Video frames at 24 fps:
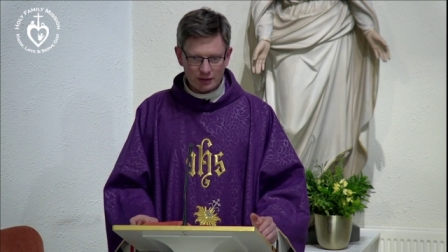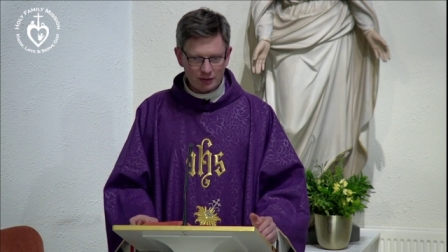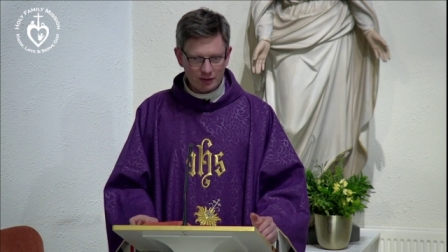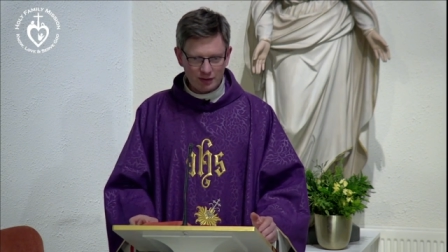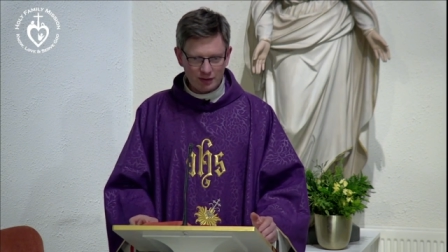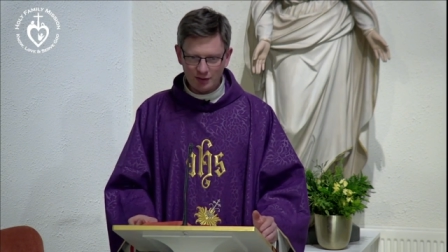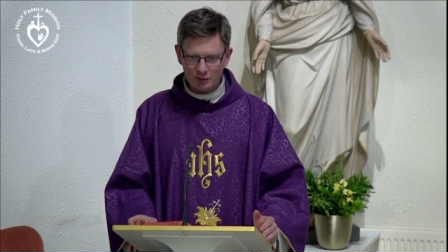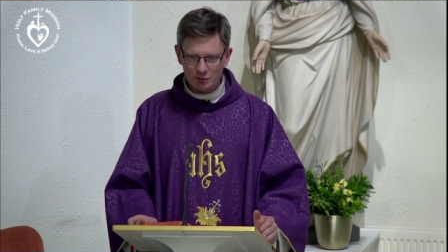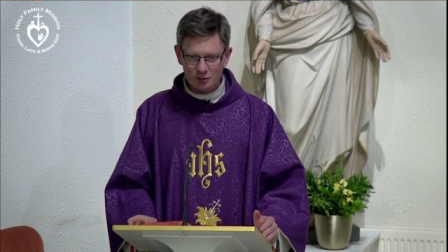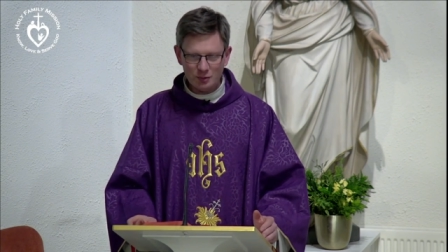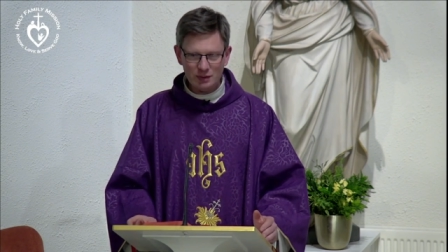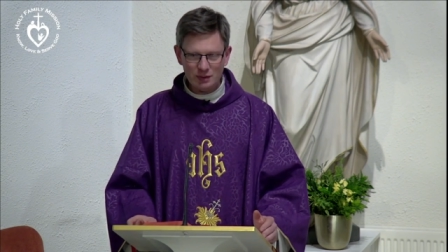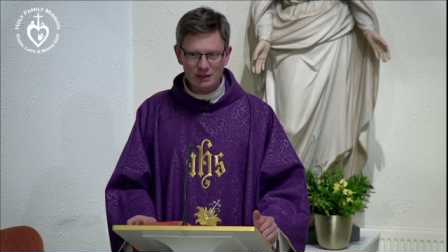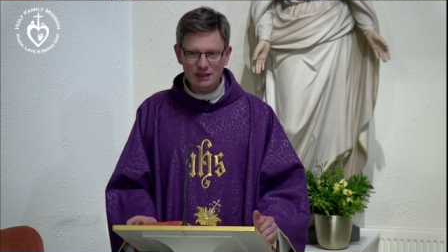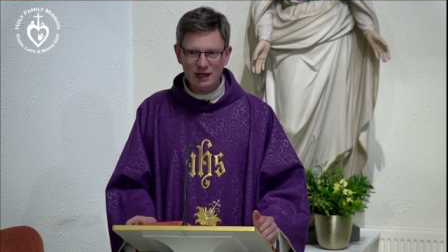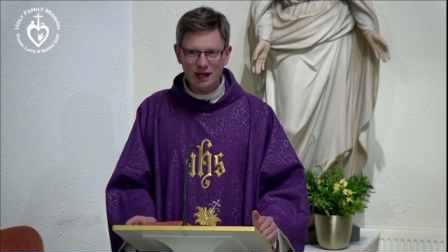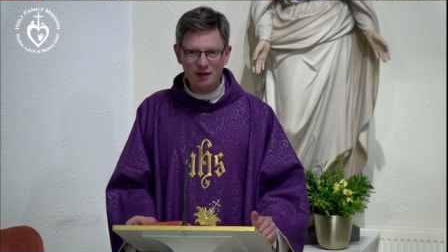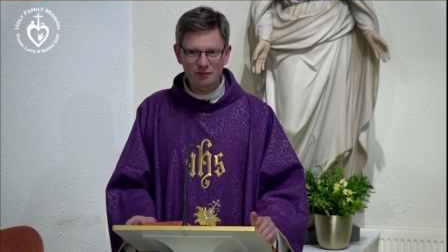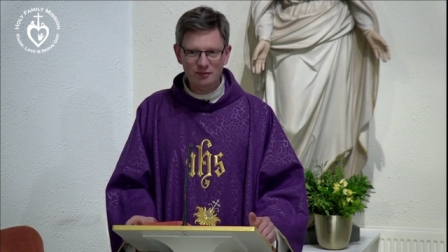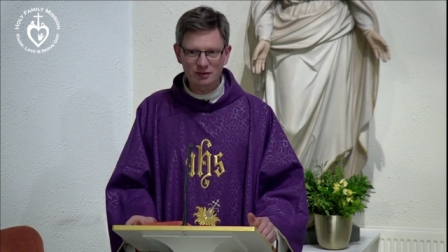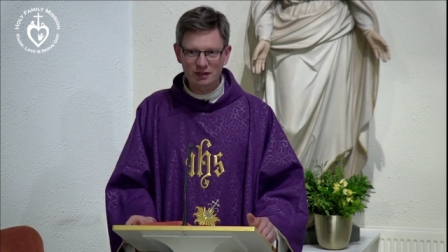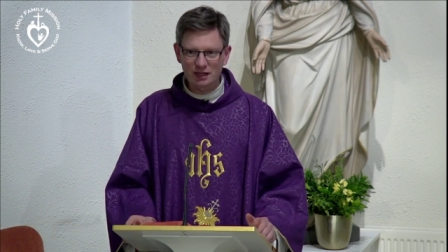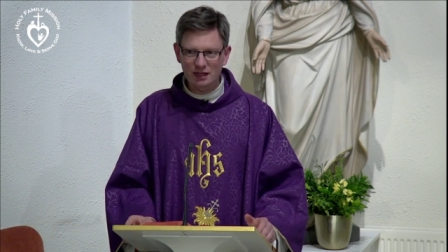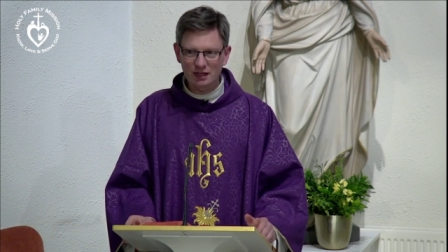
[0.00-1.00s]
how do we
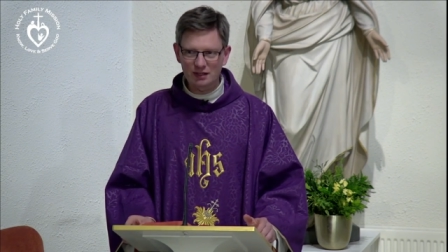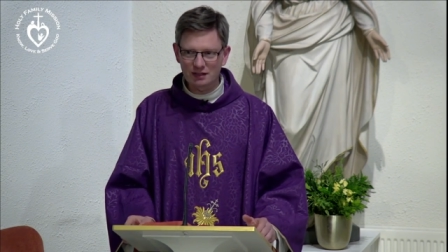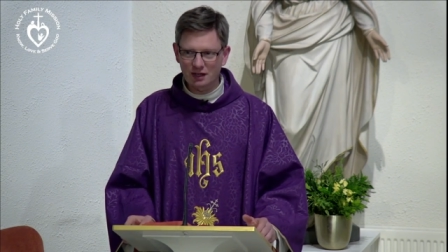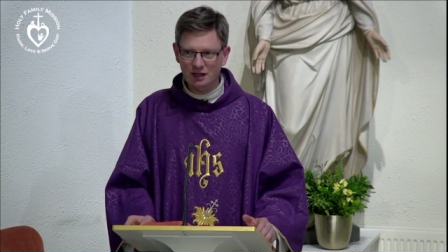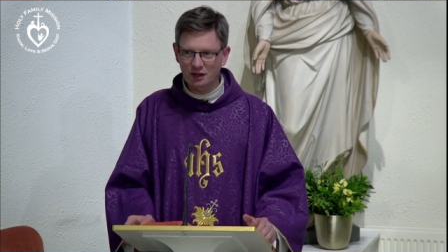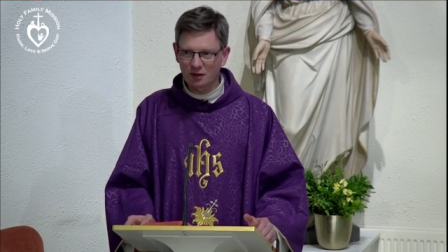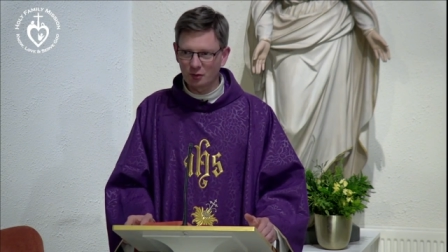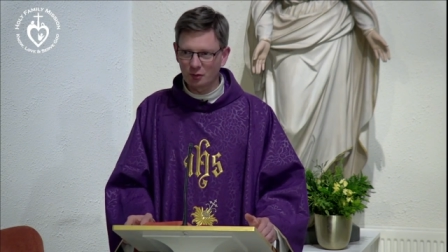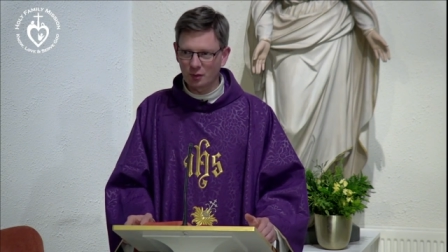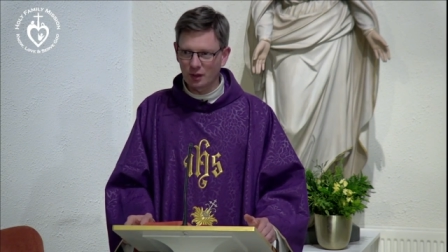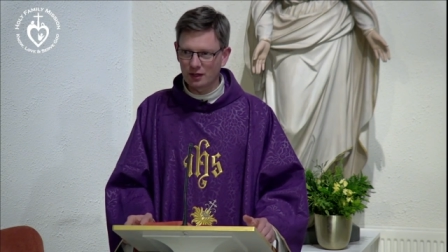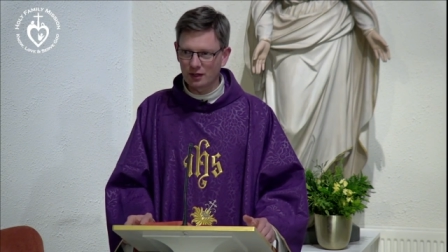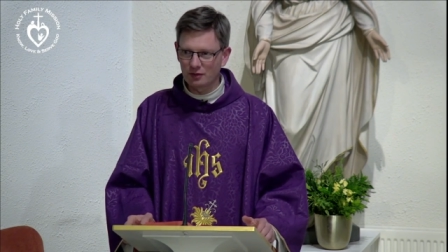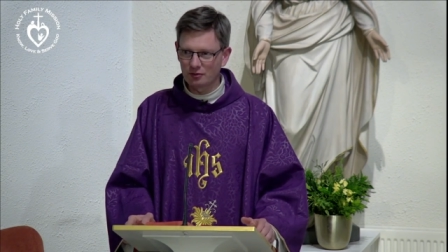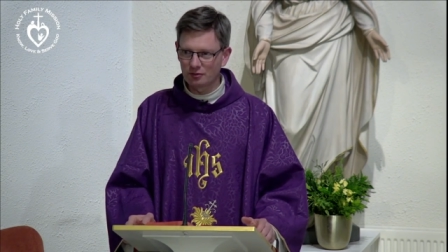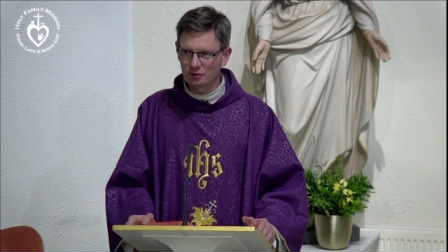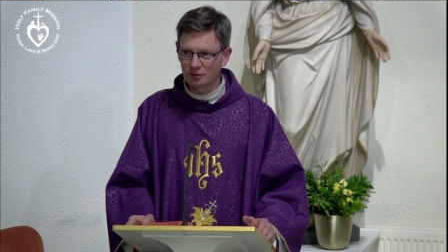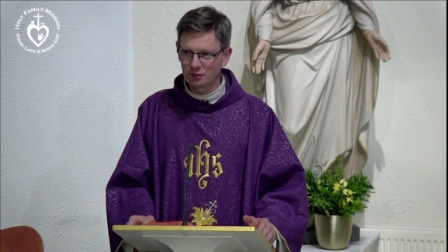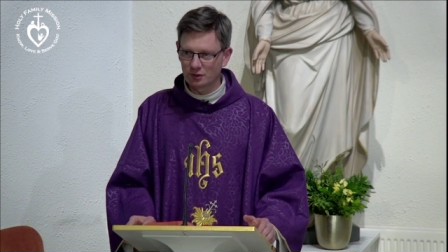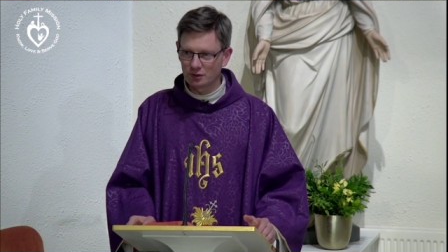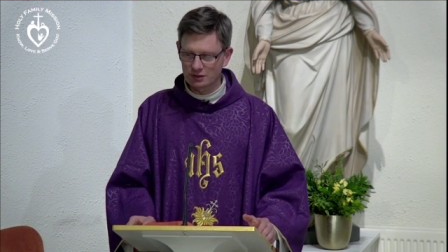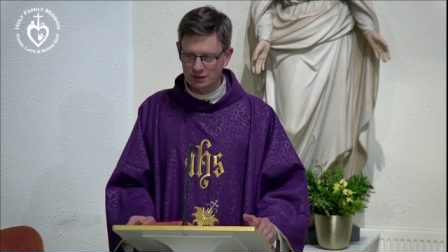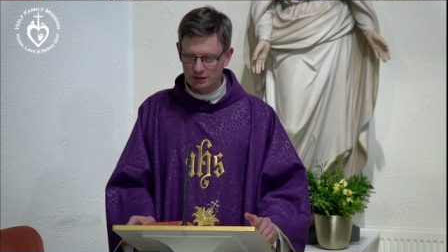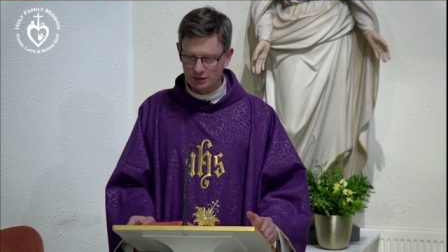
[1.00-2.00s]
navigate our way through
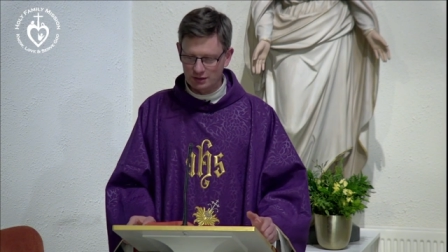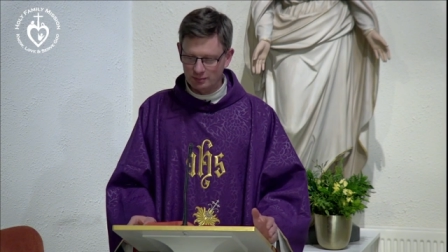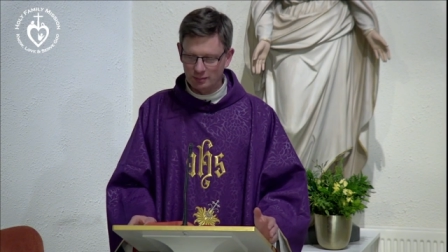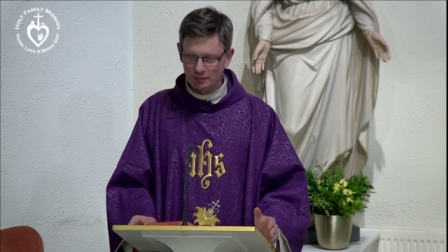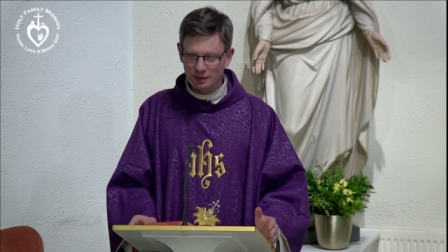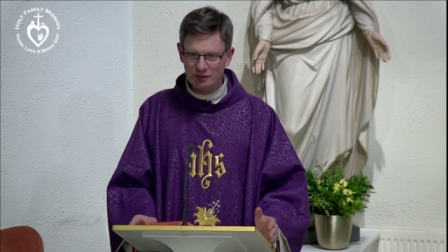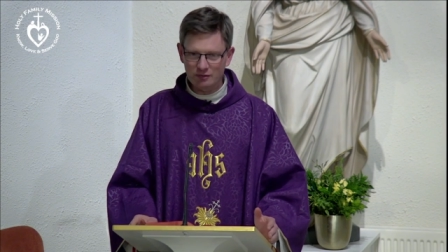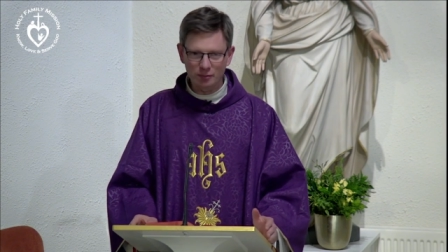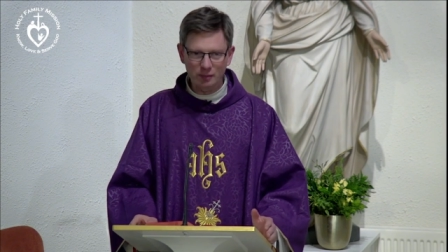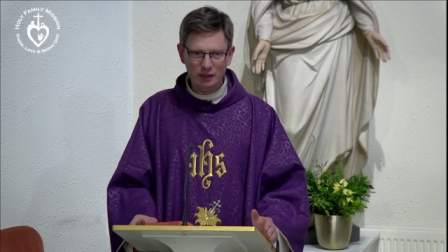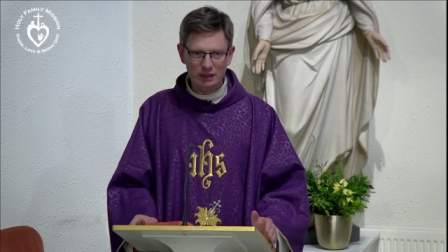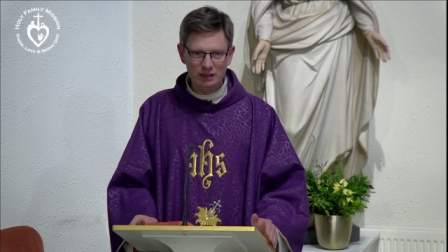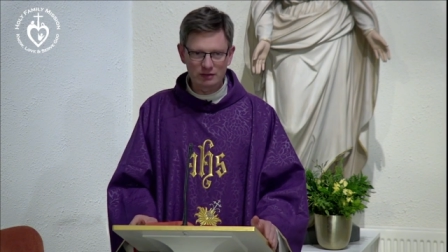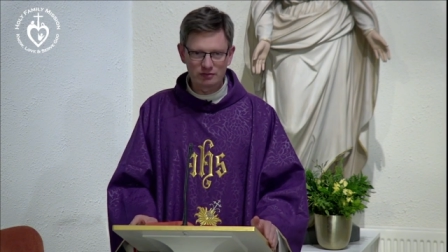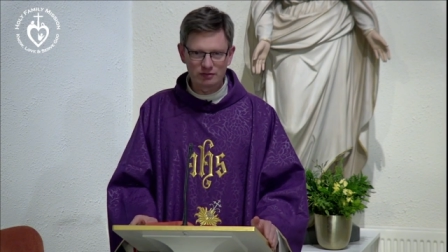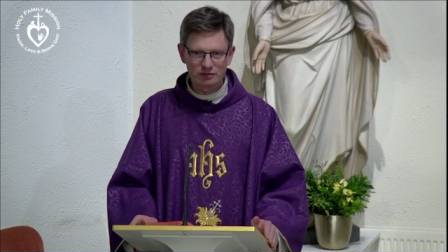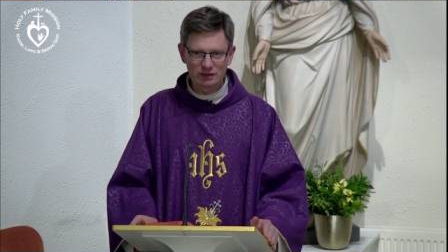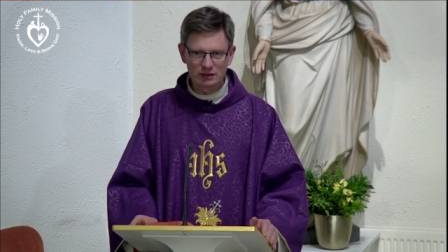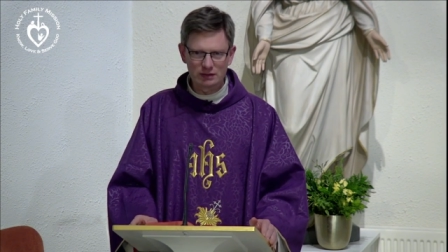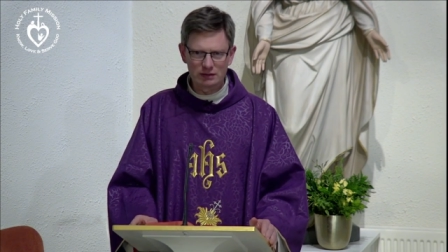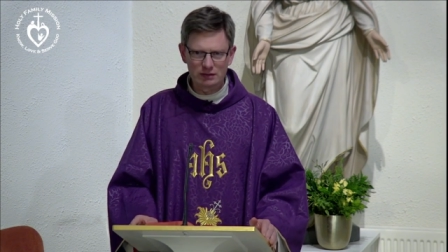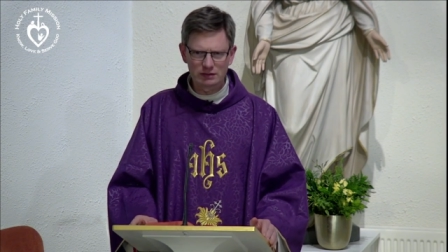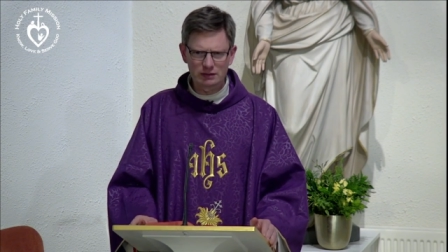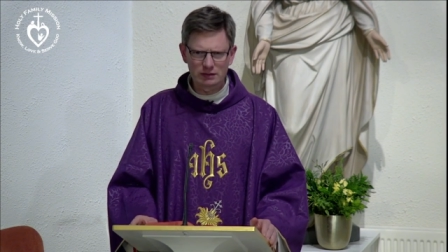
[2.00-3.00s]
this? Because it's a bit of a
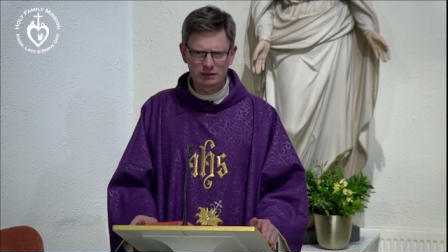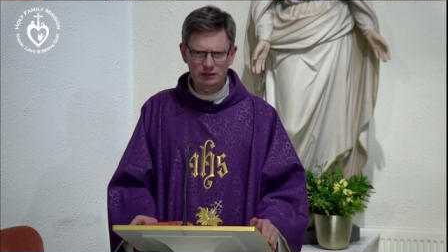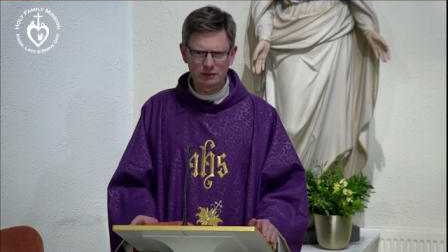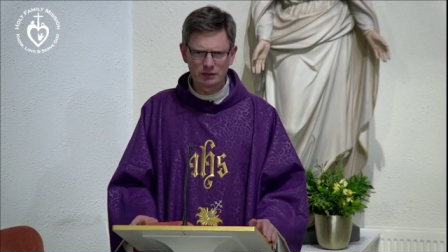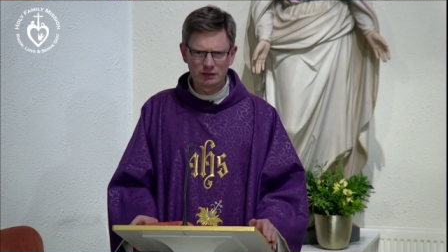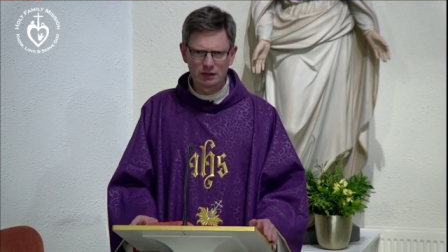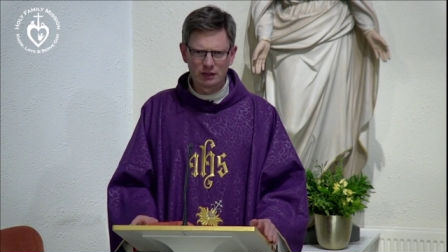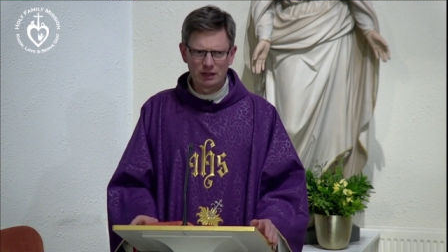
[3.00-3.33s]
minefield, you know?